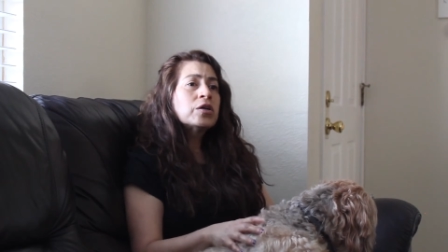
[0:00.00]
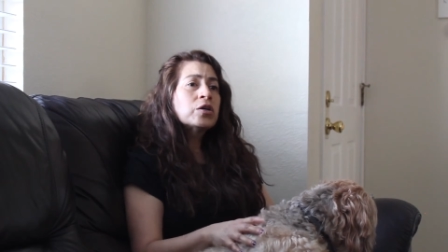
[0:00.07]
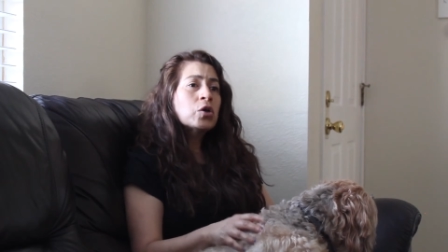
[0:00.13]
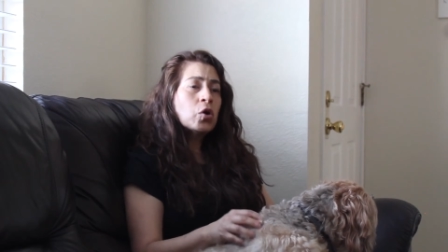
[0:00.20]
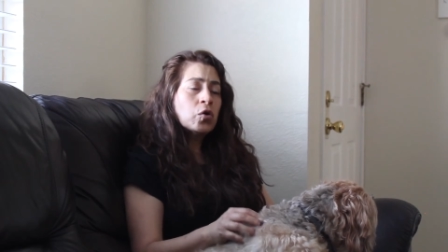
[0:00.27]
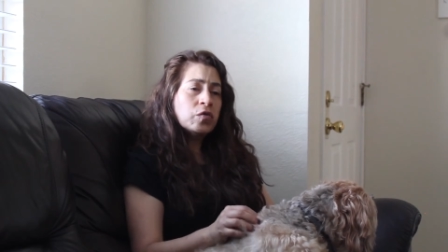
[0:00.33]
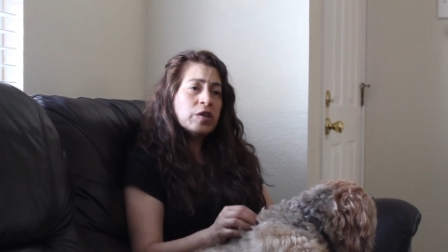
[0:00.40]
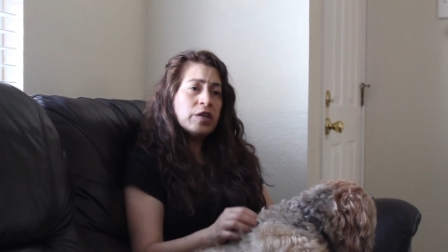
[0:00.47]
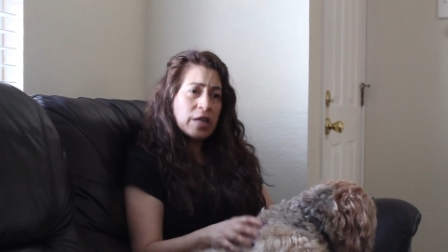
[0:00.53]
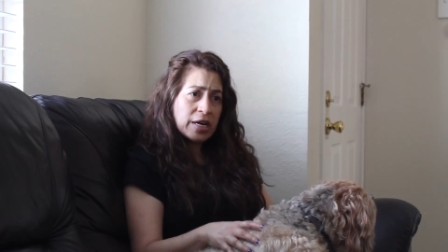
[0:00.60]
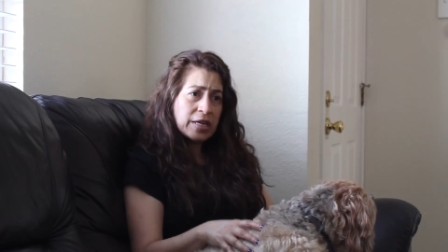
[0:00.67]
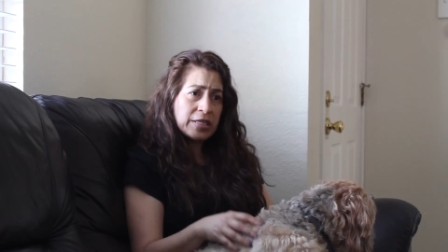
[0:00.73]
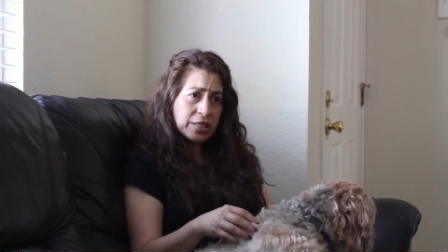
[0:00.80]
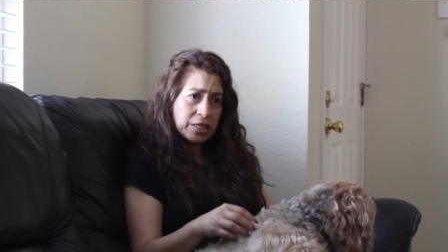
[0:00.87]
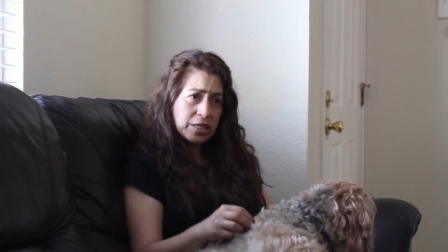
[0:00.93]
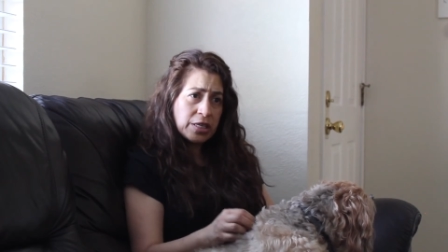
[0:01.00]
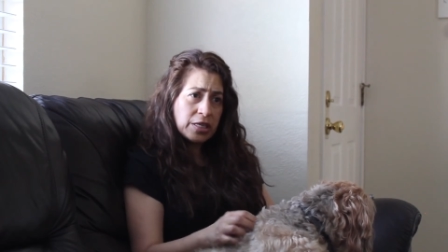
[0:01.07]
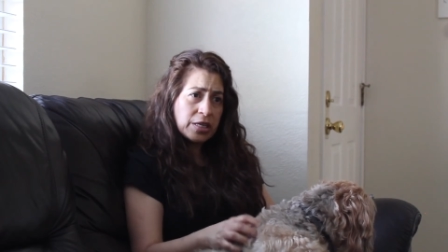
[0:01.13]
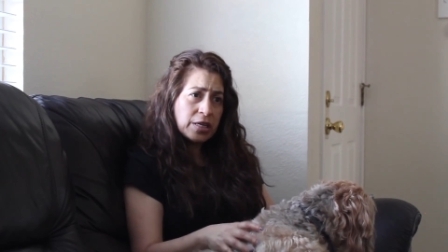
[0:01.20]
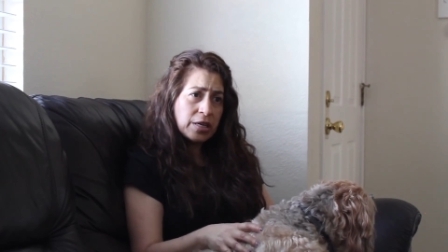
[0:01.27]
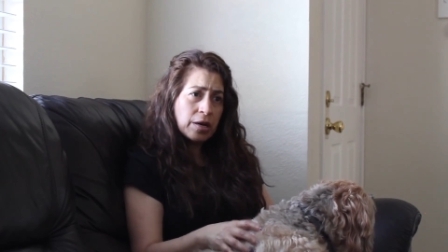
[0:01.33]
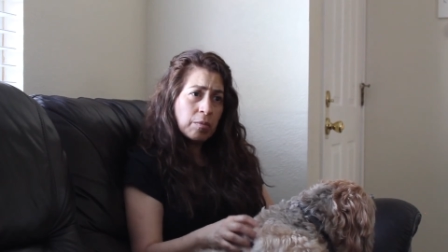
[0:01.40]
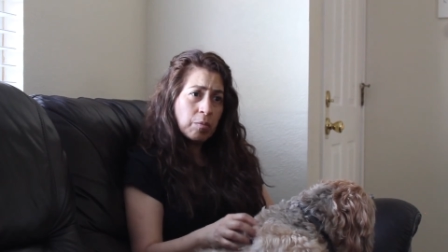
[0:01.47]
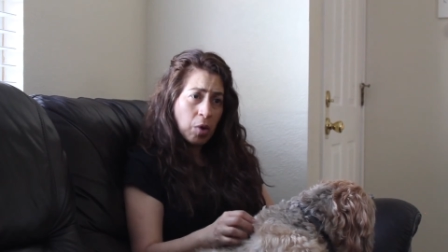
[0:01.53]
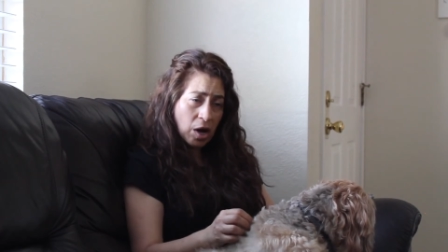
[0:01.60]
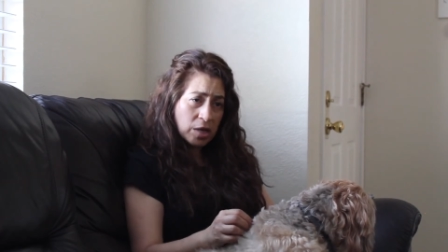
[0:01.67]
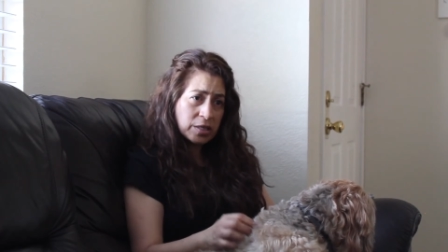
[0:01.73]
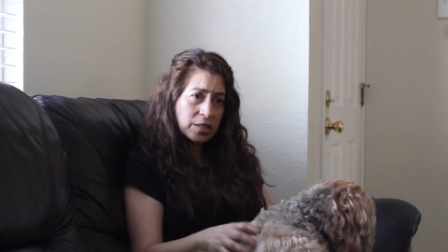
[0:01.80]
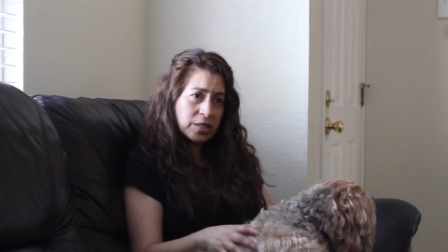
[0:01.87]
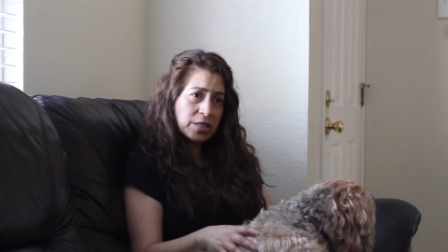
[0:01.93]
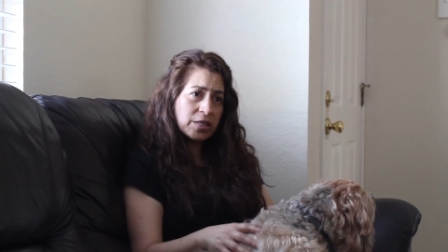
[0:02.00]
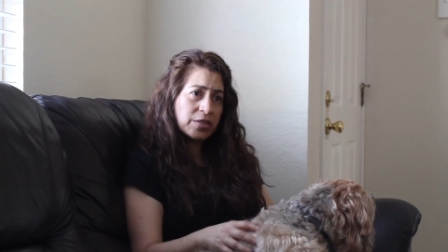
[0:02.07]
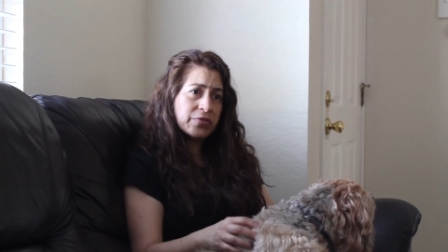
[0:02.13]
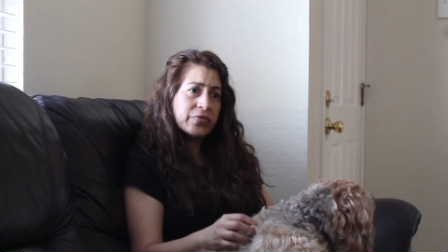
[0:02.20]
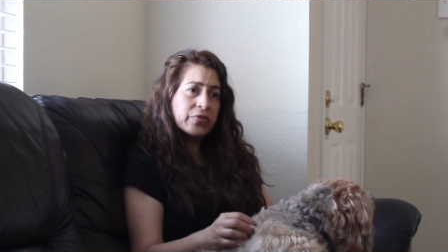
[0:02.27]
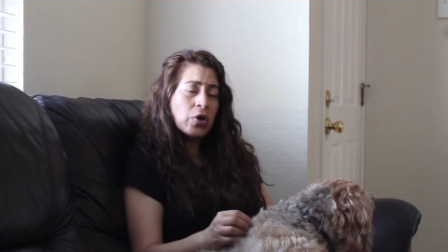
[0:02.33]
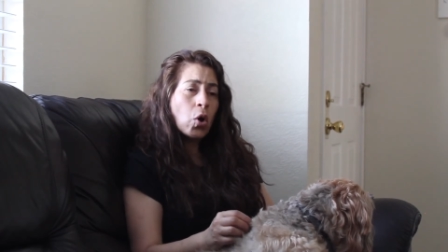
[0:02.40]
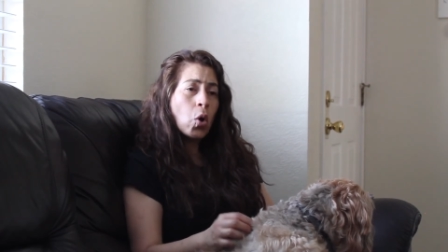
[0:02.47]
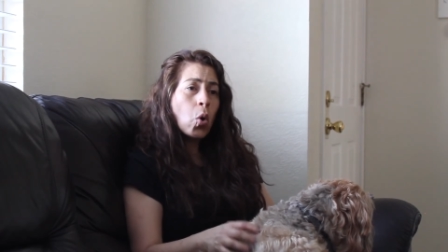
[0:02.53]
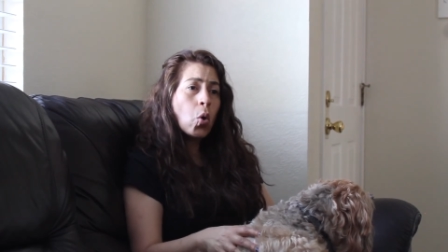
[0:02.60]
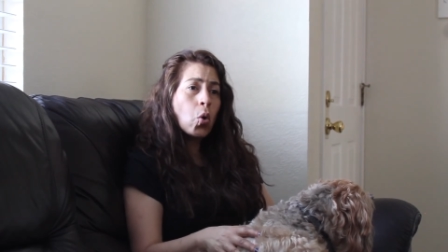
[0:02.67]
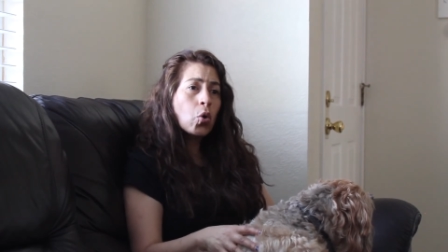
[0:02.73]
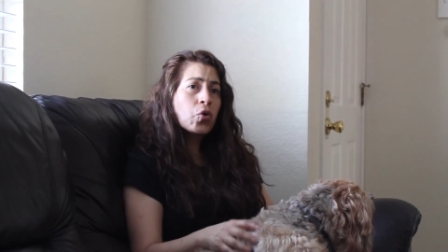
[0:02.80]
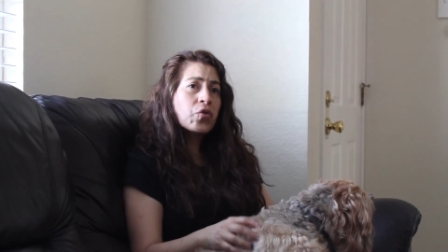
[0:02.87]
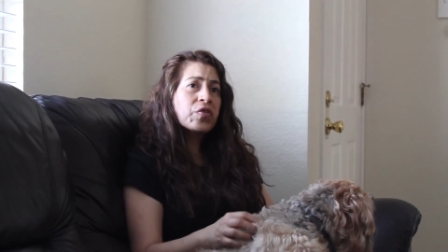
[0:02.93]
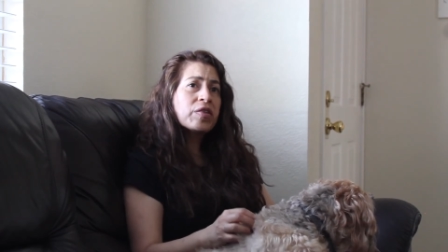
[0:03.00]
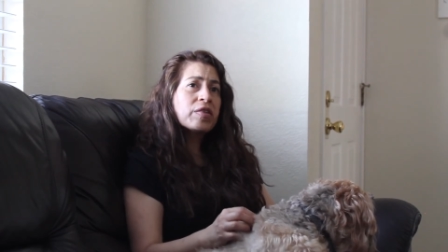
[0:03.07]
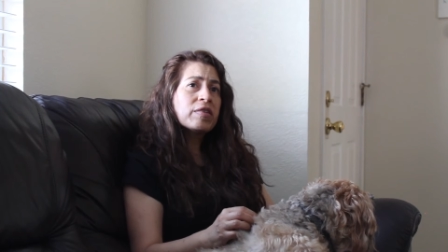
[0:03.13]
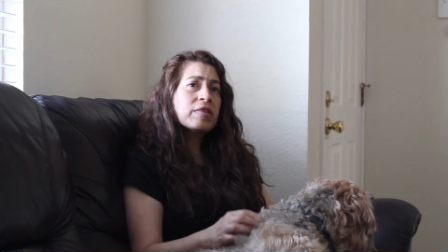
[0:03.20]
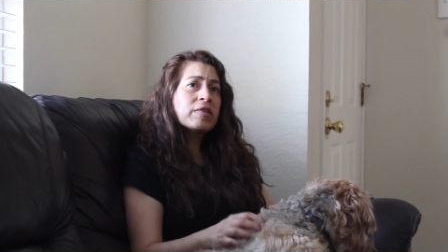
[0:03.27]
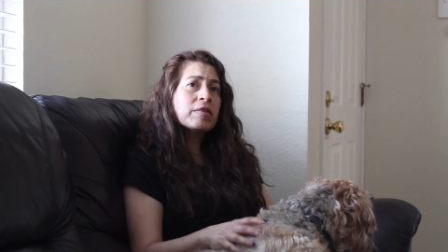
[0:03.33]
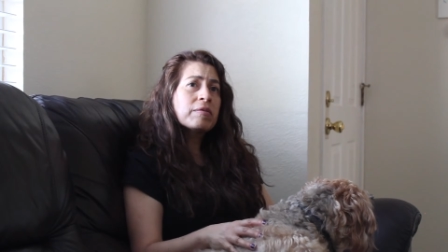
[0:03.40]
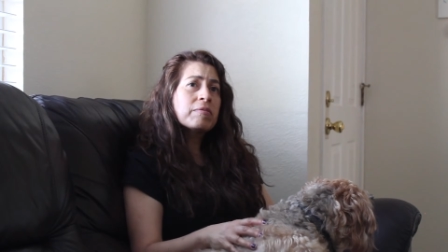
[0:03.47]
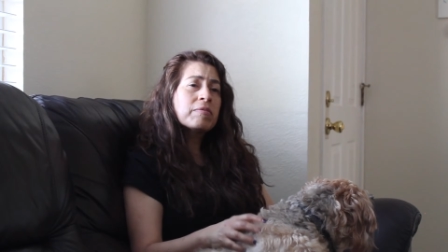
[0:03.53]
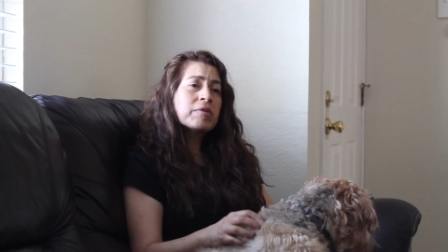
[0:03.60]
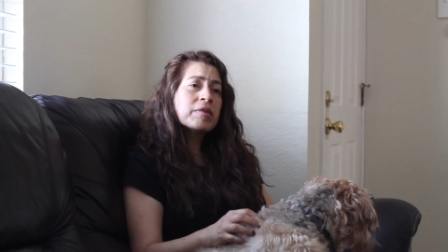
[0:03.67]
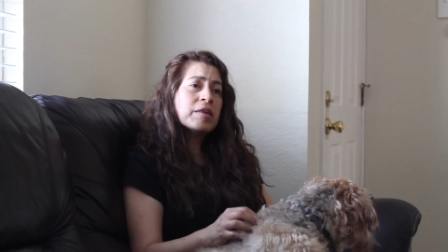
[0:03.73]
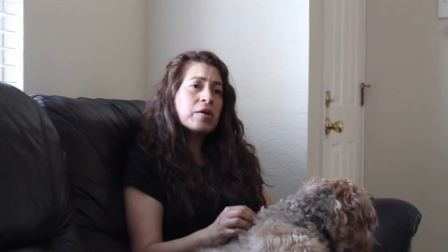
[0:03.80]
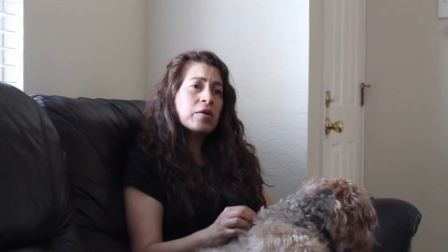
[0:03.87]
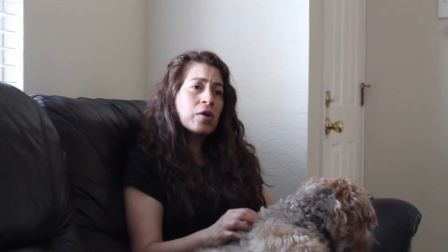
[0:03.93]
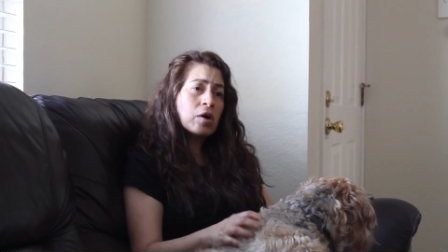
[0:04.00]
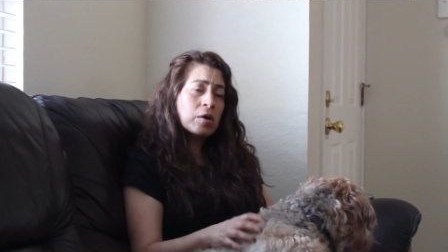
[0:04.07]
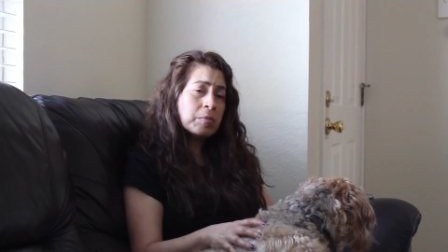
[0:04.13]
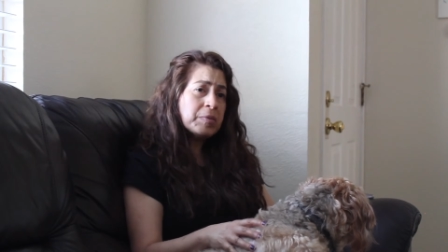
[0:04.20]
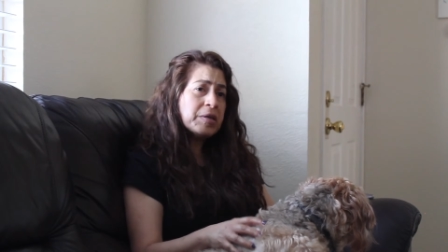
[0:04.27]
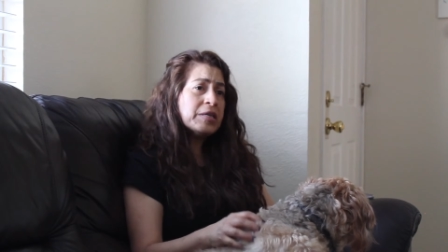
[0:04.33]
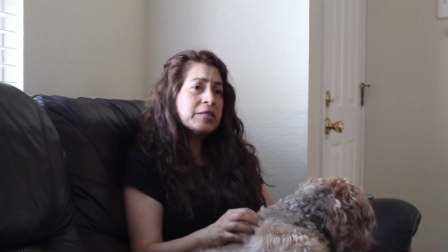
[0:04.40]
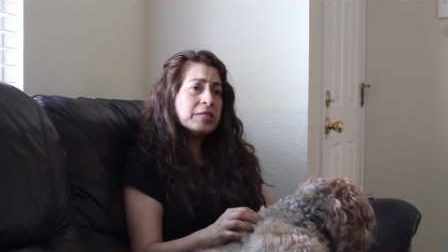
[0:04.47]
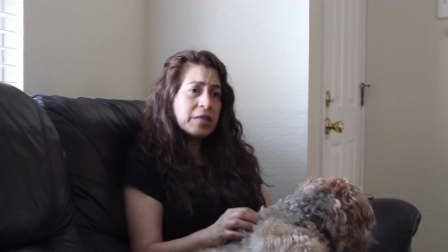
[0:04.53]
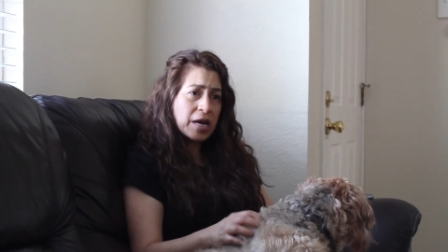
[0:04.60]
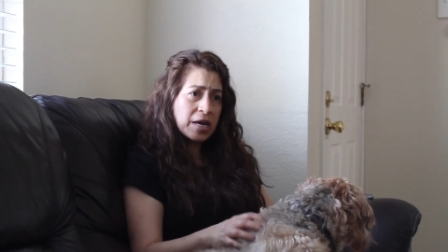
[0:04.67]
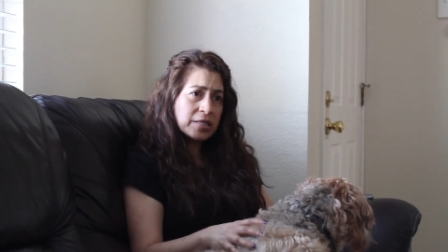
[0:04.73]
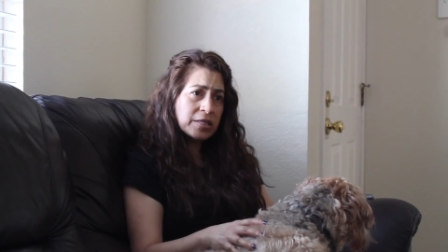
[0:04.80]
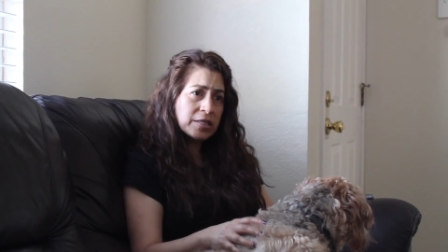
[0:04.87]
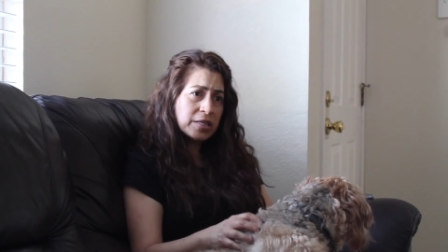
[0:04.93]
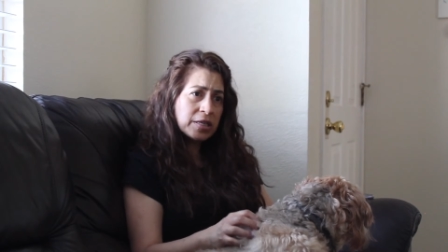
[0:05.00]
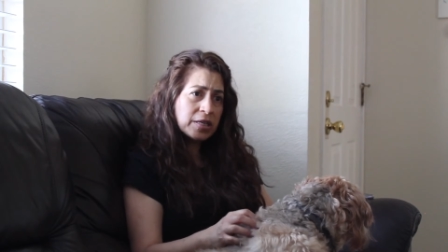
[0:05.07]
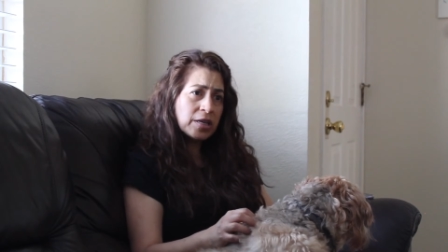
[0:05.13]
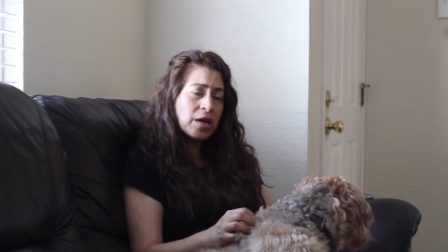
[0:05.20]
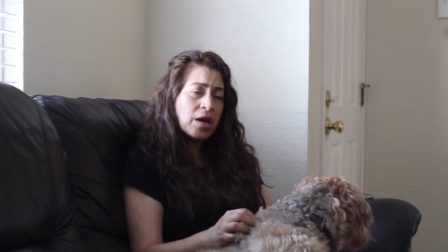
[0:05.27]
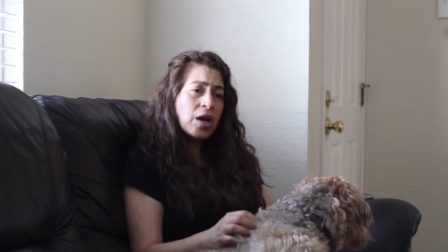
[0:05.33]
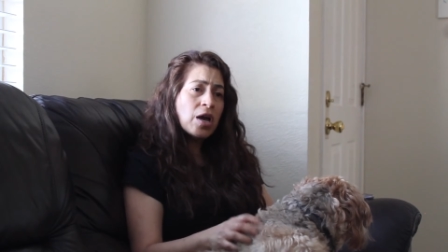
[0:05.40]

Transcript: COVID-19 positive or they are being tested.